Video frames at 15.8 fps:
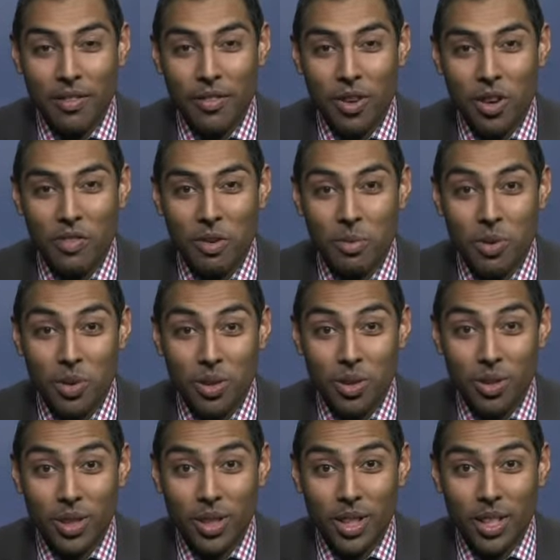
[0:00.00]

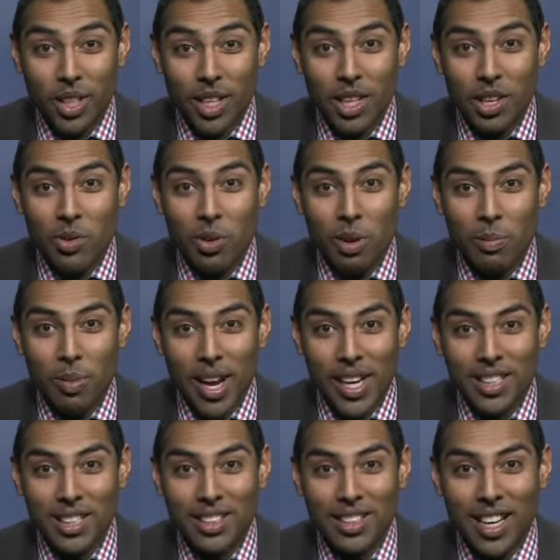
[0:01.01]
Furthermore, when
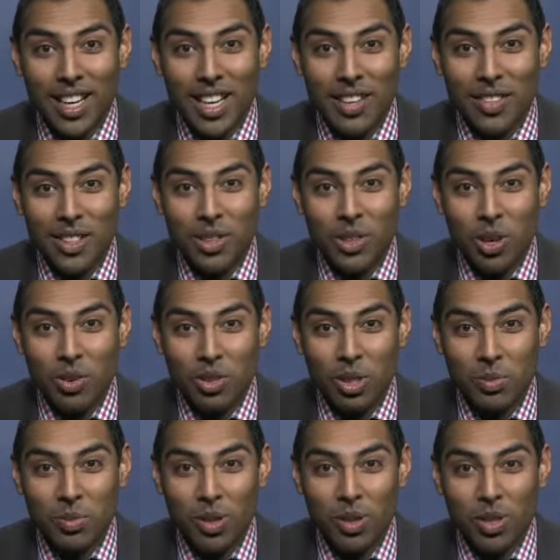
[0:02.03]
patients are either
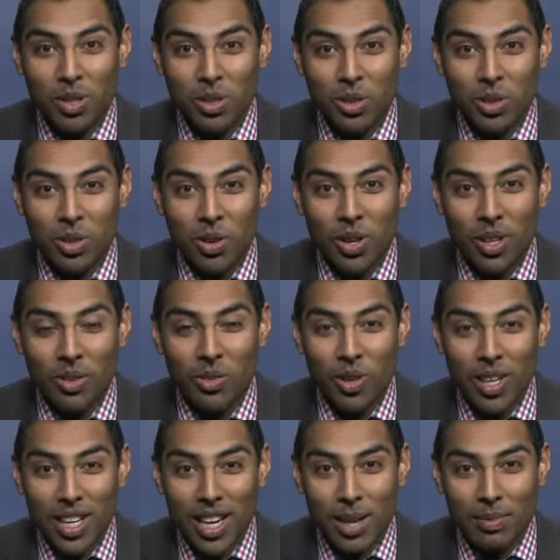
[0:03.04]
non-responders or early
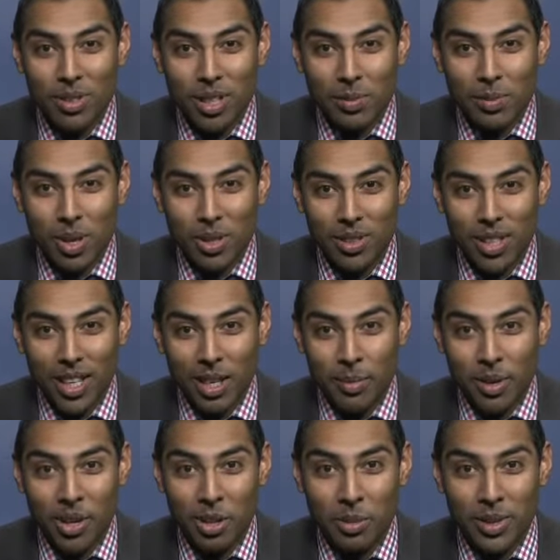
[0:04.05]
relapses
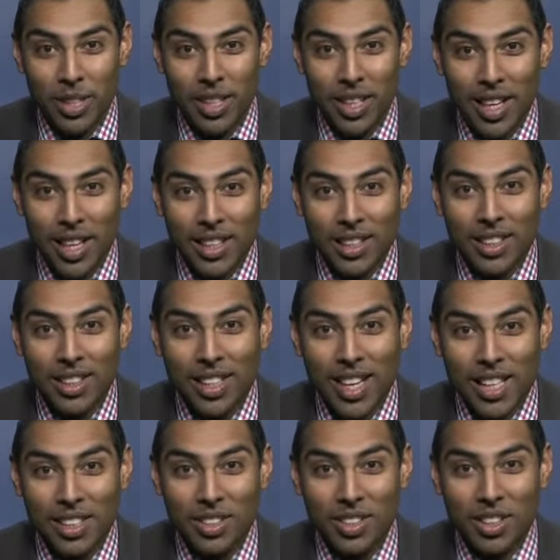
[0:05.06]
post-helimyotomy, the
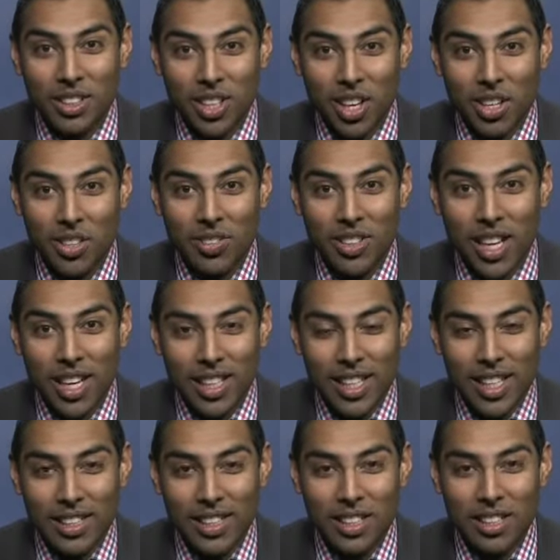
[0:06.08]
gastric side of the
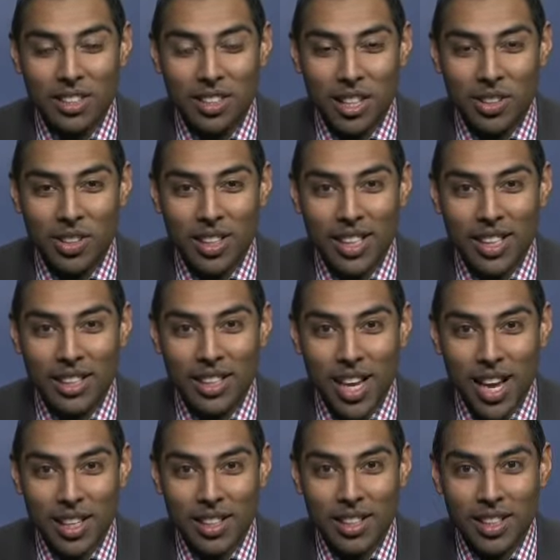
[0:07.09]
LES is generally
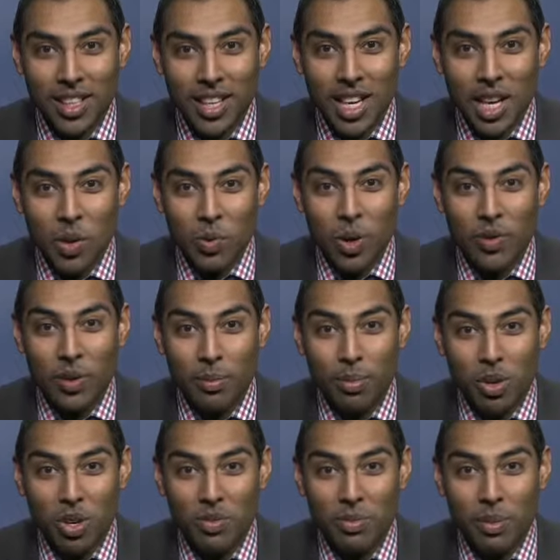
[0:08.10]
intact, with
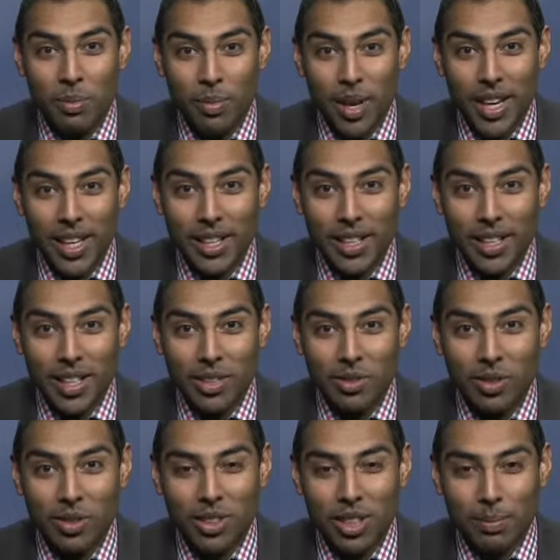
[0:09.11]
improvement made
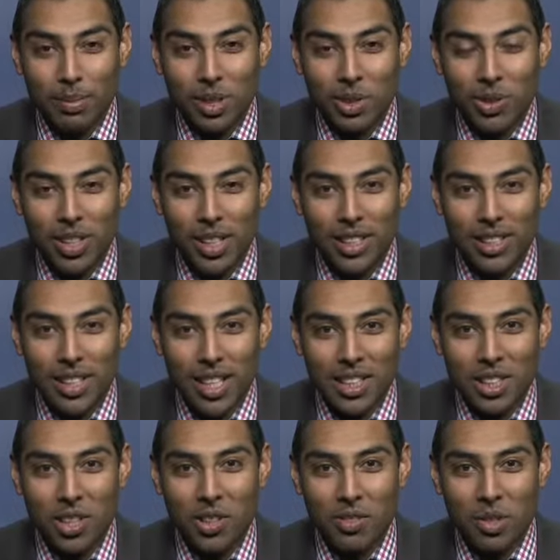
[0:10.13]
with subsequent
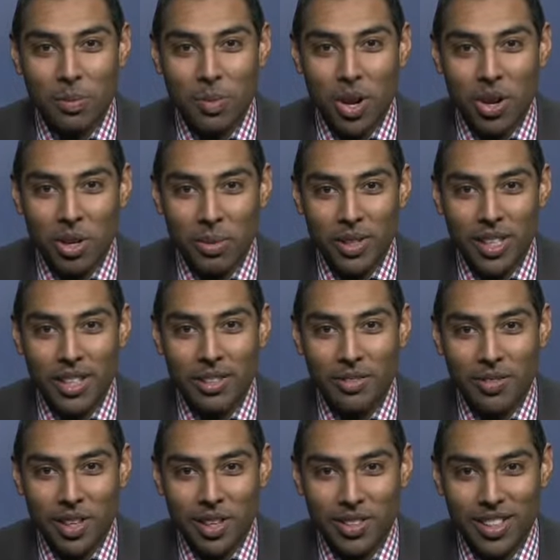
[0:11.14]
extension of the myotomy
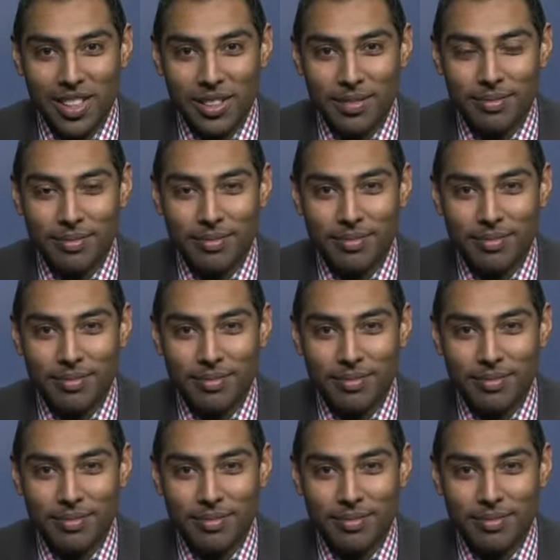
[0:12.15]
inferiorly.